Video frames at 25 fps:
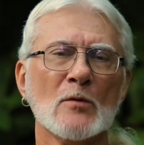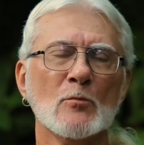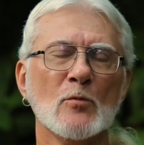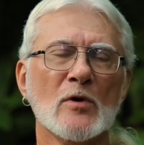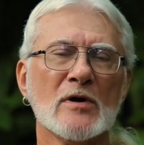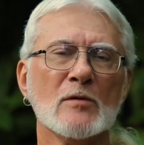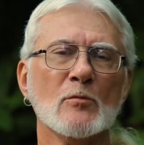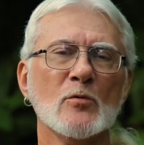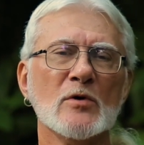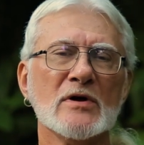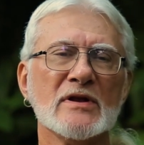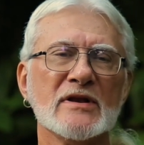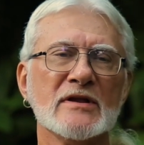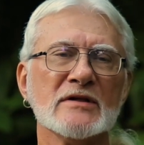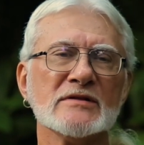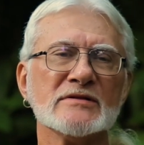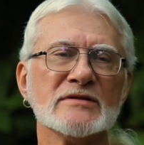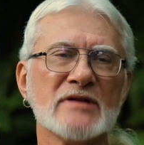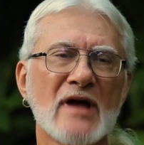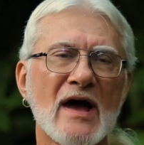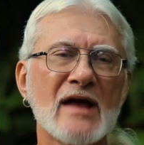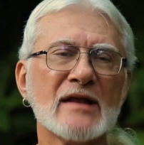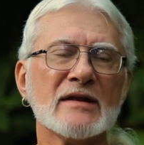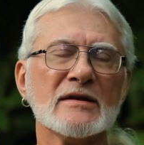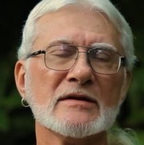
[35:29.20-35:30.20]
What one does
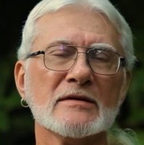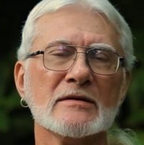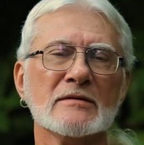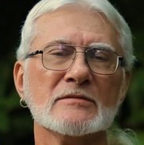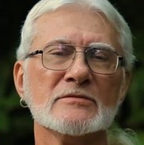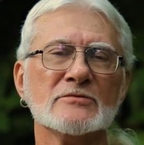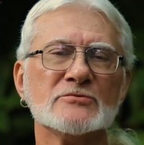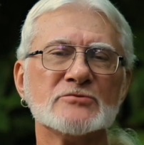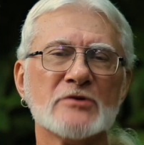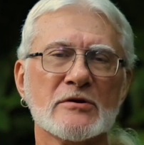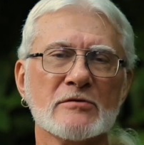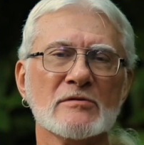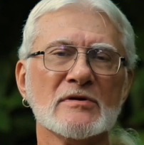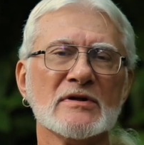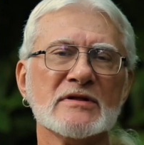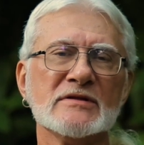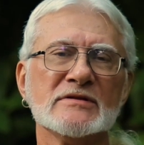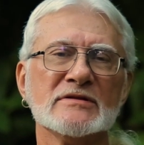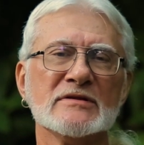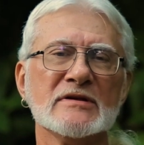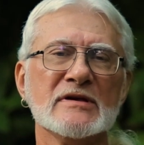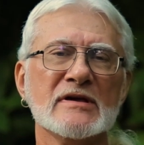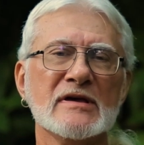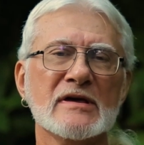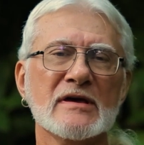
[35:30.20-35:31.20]
not generally
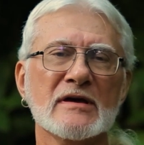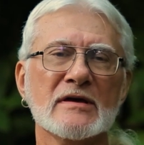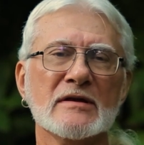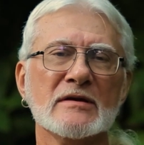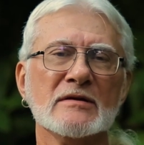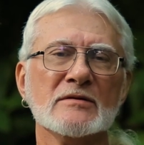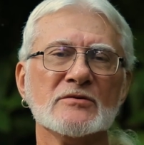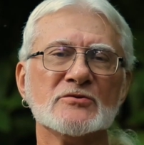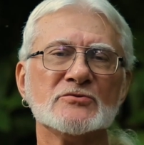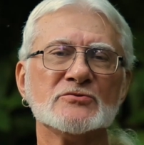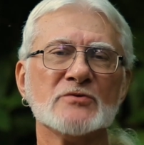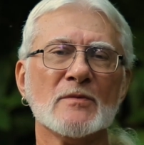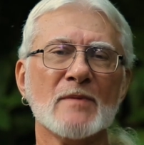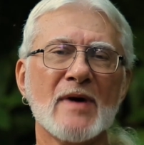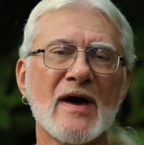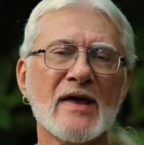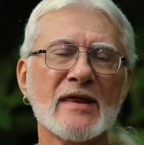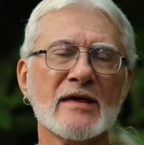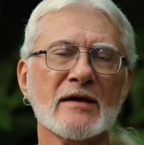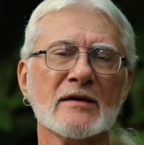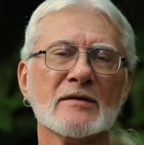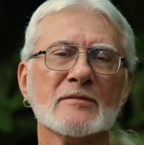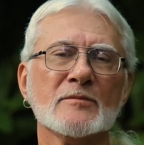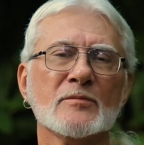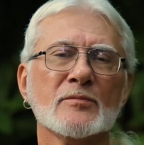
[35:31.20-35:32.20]
see in
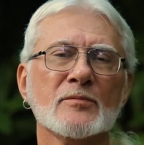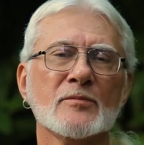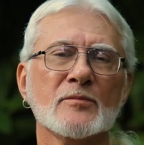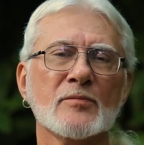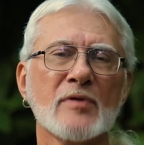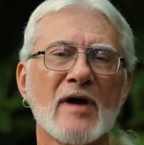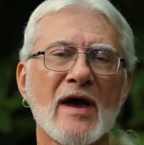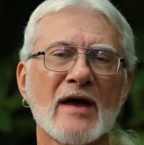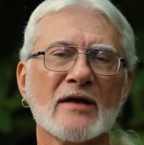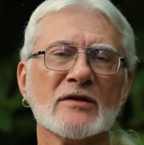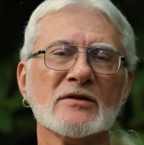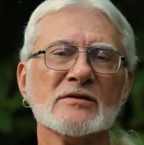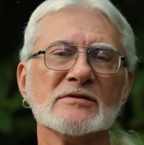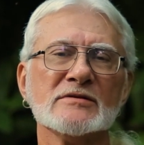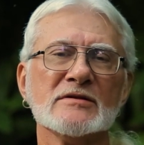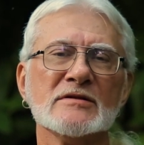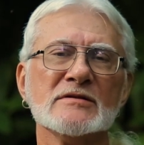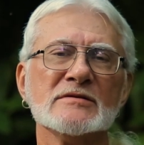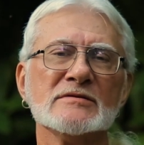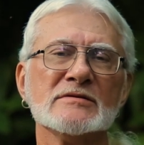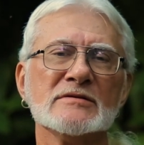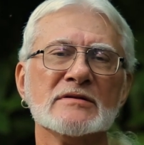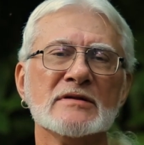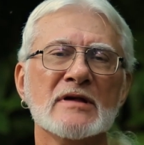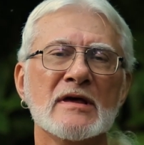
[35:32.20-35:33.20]
shamanic
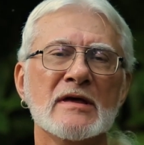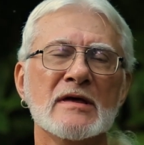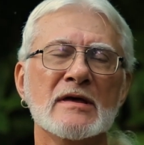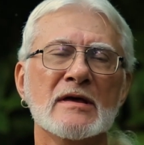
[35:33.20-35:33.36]
practices